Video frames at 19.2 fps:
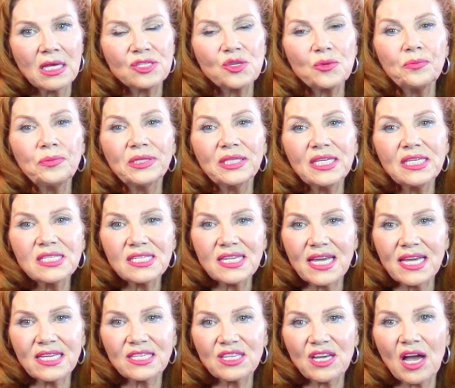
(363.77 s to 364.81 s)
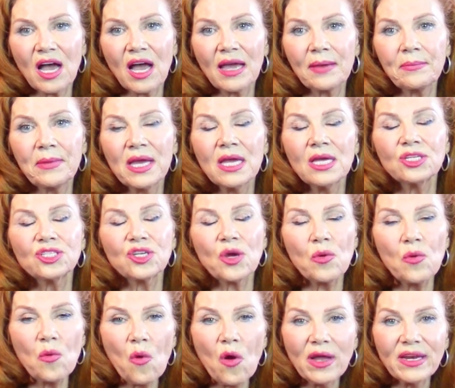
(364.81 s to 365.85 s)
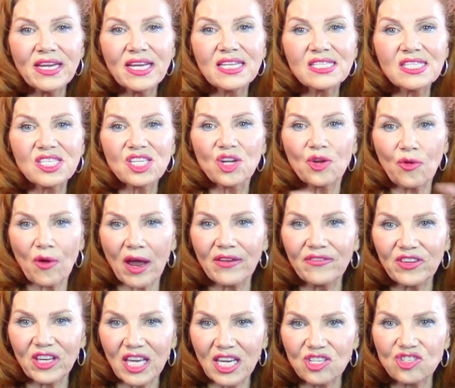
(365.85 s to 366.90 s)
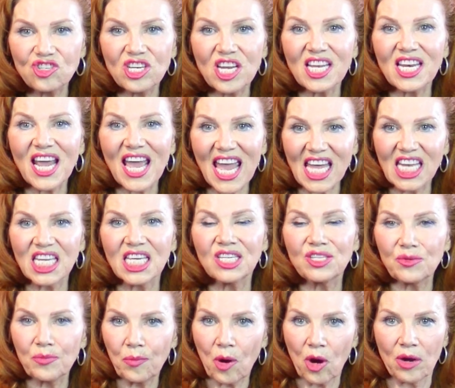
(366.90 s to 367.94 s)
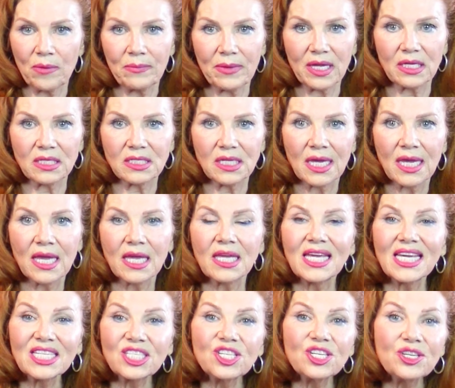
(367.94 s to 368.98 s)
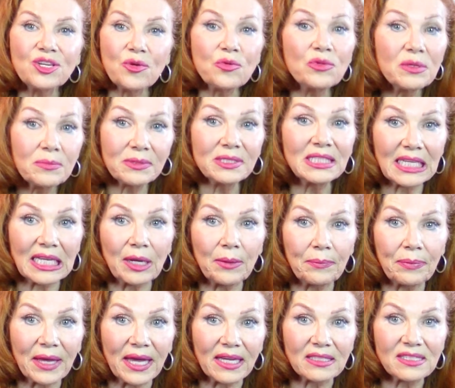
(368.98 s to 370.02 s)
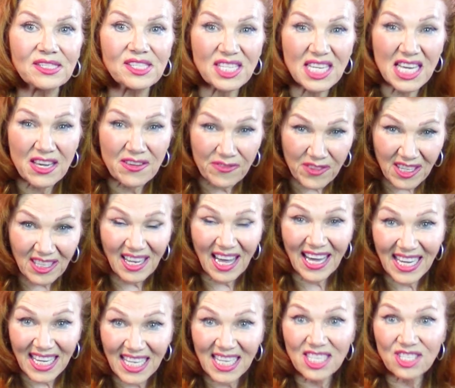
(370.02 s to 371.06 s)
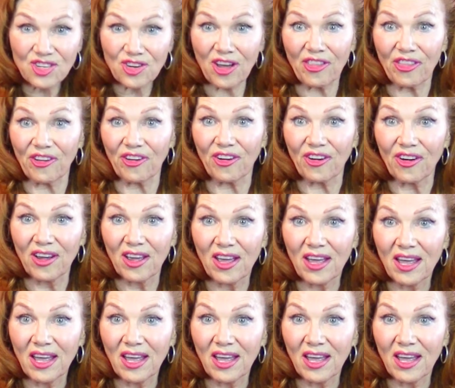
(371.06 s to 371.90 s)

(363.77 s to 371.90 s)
So please take time. Don't want instant gratification in any department. Get to know them a little bit. See if you like each other.